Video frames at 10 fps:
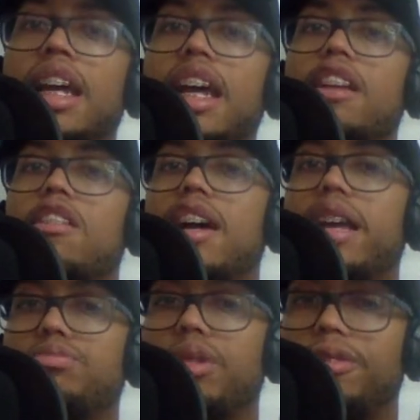and on
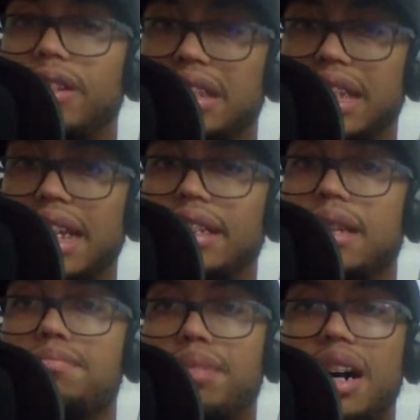April 15th
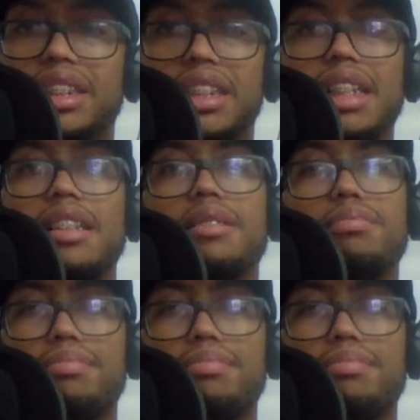in Boston,